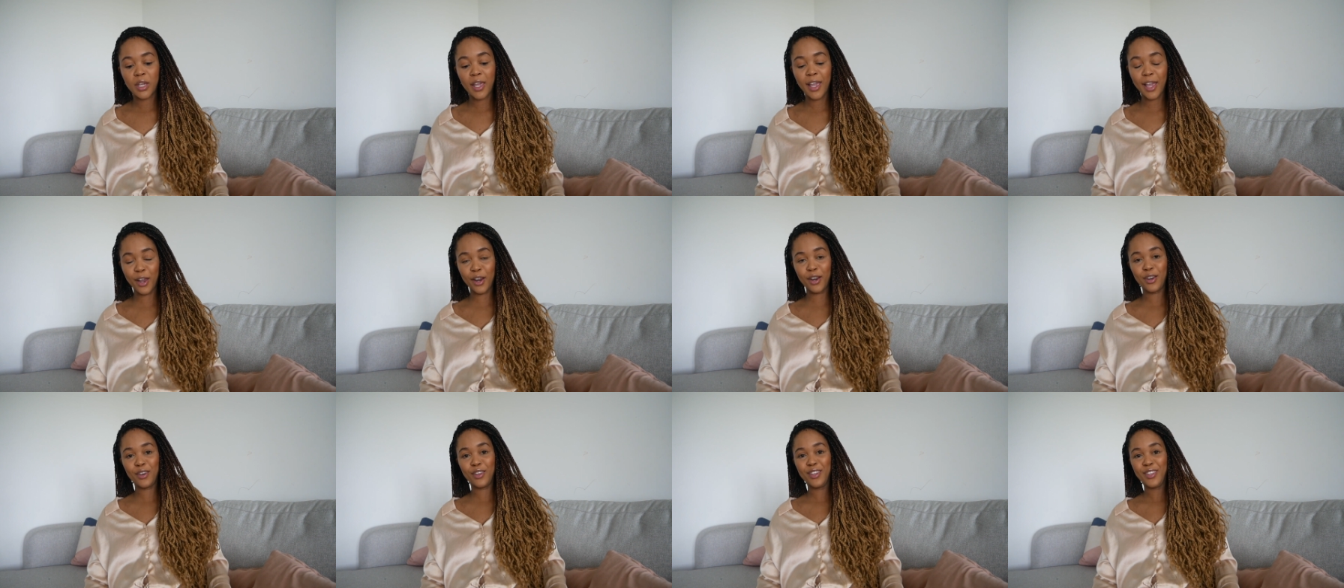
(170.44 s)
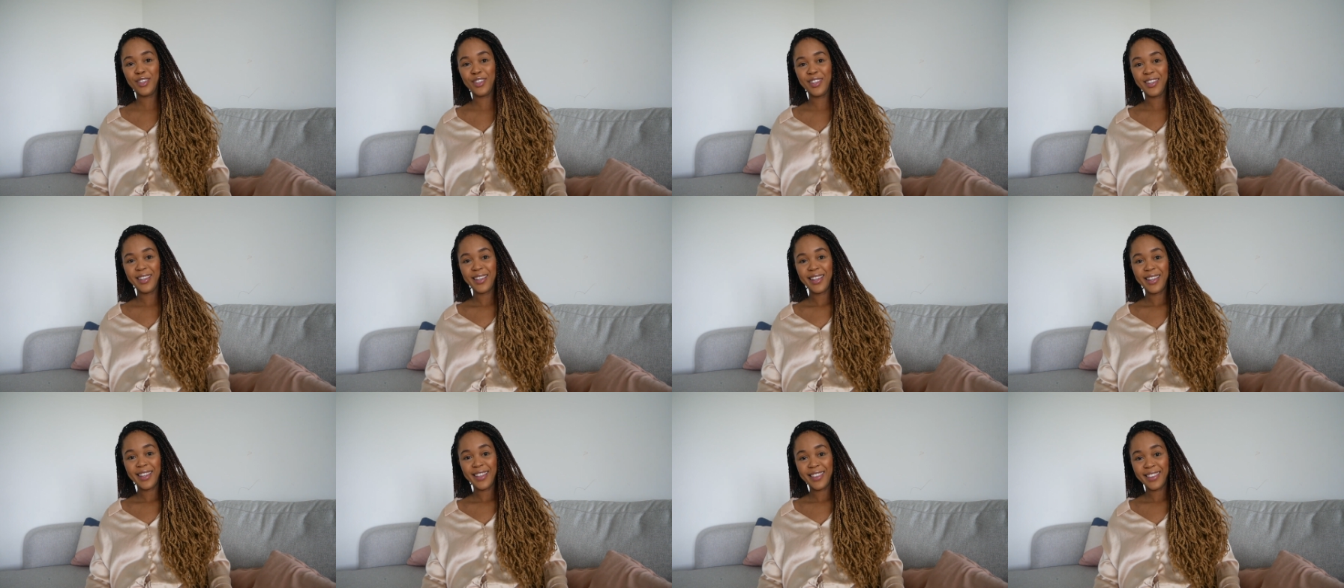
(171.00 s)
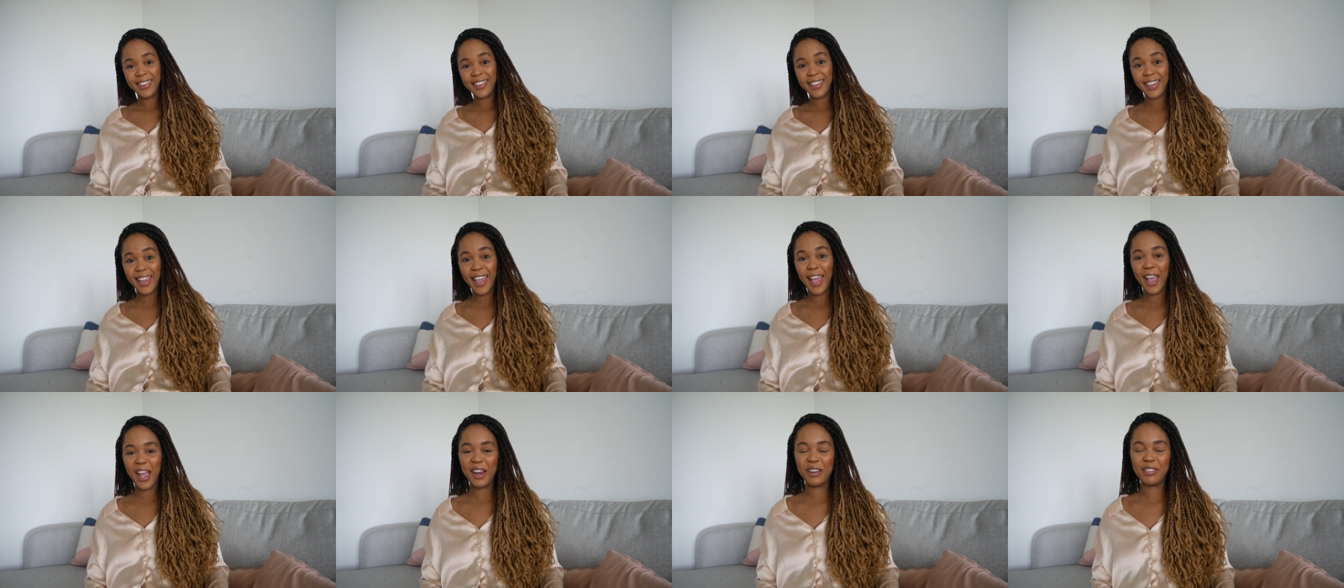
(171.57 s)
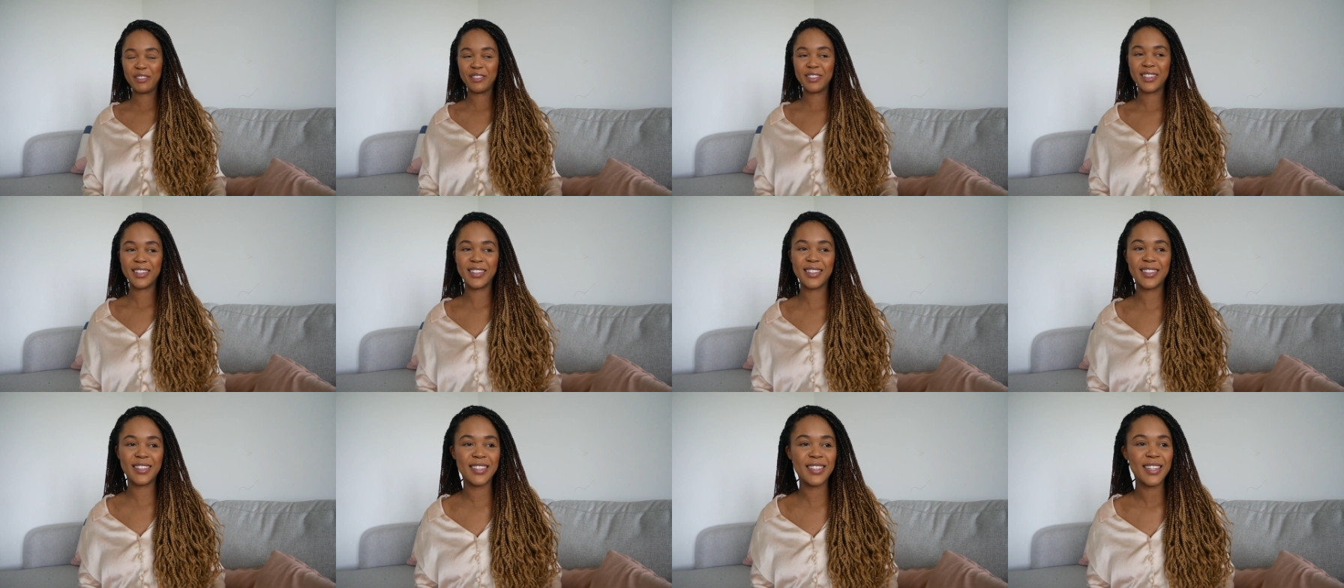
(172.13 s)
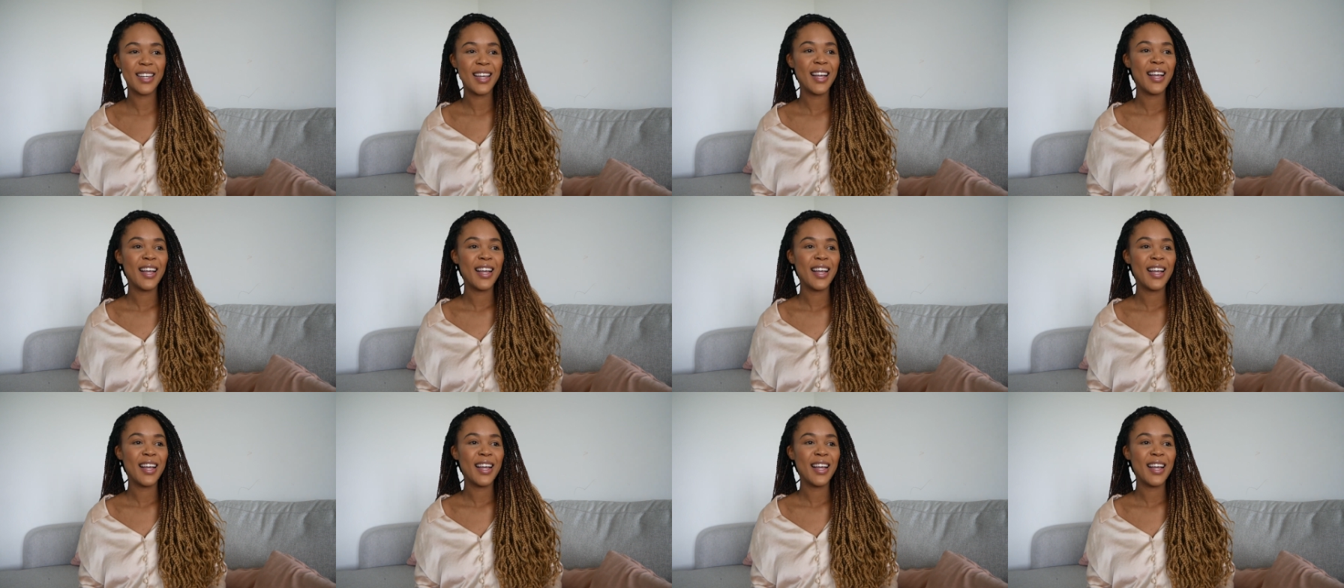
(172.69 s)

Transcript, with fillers: carrot, the carrots.